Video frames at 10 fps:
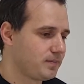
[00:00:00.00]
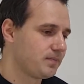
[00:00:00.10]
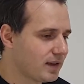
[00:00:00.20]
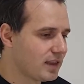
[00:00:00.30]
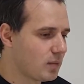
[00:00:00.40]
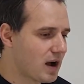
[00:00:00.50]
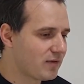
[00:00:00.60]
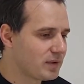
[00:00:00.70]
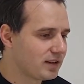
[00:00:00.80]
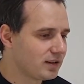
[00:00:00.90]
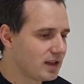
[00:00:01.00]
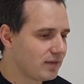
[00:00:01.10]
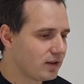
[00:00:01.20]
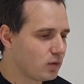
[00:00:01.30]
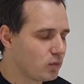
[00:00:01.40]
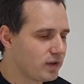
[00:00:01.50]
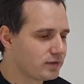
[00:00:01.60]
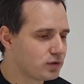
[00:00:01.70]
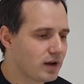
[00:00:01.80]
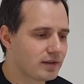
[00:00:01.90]
The above middle level
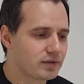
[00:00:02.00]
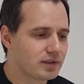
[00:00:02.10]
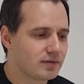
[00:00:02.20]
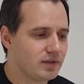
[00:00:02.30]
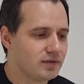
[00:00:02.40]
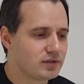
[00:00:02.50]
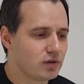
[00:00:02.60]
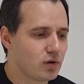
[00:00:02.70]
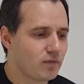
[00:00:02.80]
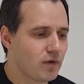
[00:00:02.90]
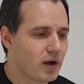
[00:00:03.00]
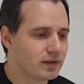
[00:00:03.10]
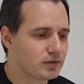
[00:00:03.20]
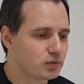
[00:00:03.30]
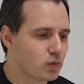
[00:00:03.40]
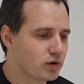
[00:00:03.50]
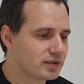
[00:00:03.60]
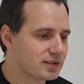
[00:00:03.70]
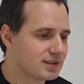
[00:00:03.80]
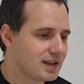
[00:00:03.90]
with 250 or 400
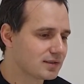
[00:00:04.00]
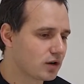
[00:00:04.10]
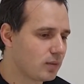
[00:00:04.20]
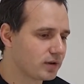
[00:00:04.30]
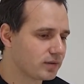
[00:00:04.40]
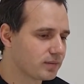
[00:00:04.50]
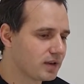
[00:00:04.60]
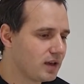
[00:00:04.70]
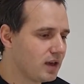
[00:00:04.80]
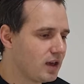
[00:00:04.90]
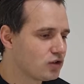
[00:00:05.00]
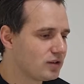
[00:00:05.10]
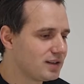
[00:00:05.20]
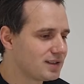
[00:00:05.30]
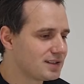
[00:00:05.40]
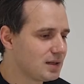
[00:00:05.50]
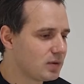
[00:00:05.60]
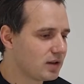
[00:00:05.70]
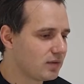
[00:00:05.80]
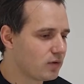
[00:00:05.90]
words is less common. Usually it is
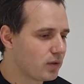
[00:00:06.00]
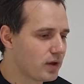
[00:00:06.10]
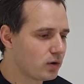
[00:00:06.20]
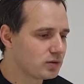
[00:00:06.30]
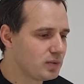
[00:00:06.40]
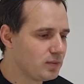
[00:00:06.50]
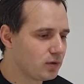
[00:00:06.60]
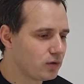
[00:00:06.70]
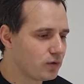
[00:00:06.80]
typical for those people who